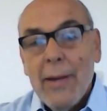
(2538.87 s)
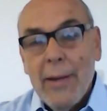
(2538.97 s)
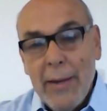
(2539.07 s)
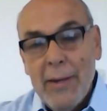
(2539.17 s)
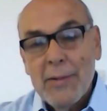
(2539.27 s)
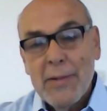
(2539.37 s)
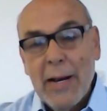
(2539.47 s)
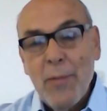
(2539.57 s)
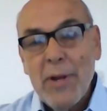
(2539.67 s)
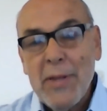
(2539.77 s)
his
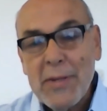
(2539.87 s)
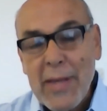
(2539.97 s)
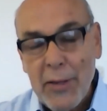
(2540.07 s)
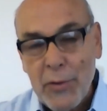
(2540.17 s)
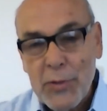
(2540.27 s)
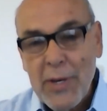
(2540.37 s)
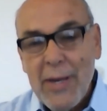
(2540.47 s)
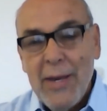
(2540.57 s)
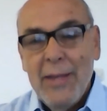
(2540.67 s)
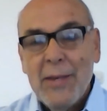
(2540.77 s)
celebrity status.
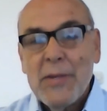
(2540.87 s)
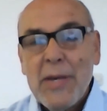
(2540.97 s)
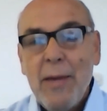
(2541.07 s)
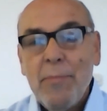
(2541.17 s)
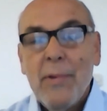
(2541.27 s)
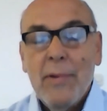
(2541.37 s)
In the same